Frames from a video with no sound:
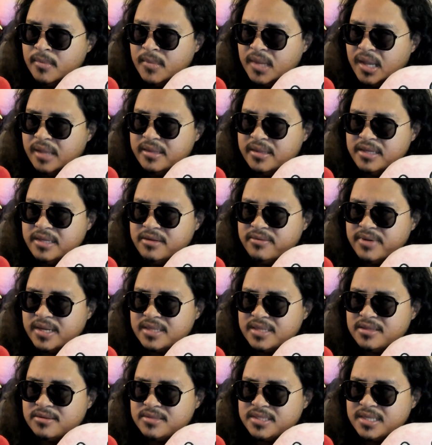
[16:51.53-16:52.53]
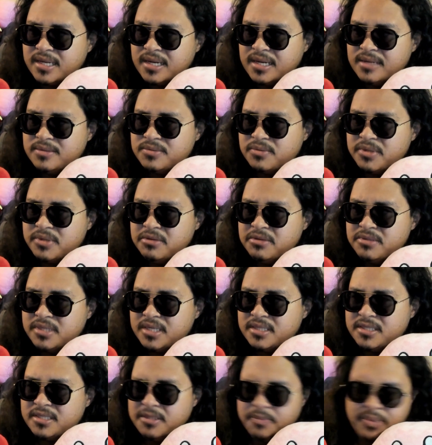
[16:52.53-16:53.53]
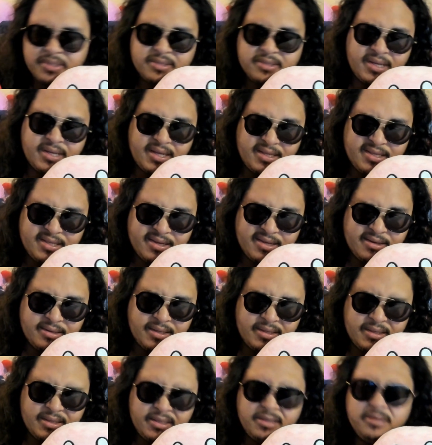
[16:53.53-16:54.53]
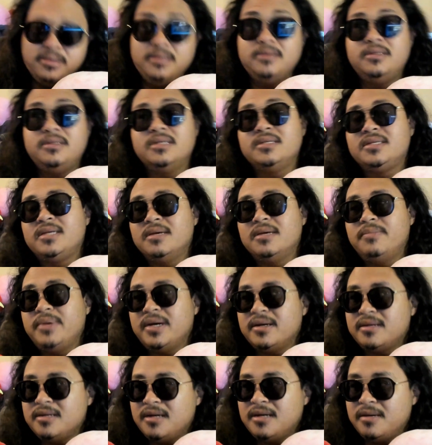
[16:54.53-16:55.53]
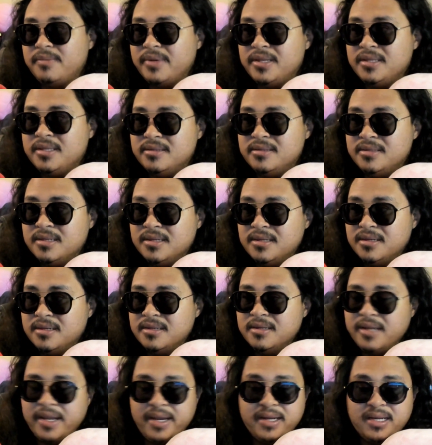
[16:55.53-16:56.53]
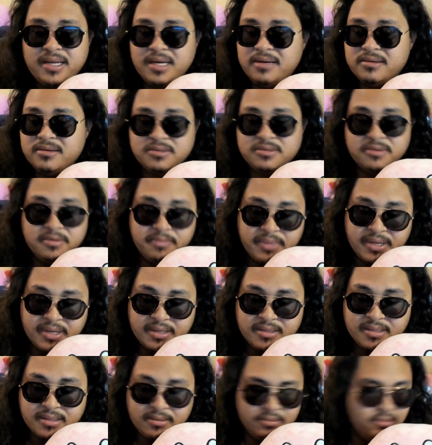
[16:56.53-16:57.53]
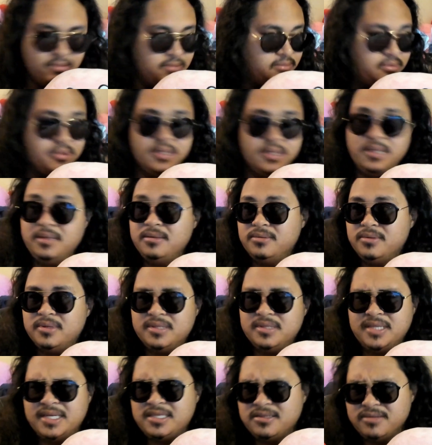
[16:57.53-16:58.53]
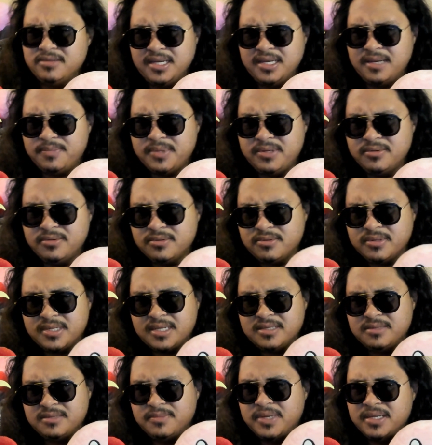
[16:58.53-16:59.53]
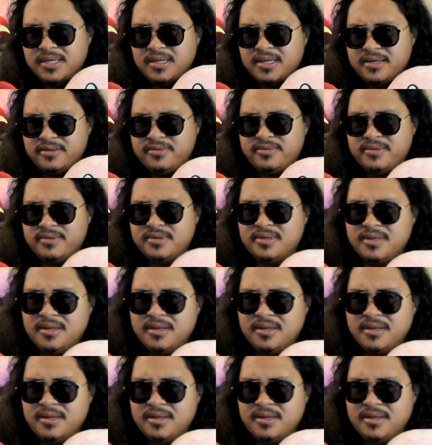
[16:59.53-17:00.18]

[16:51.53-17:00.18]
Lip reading: And then you got those times where you put your head down and then you just get back up and 8 hours went by. You're like, what? That's only happened 2 or 3 times in my life.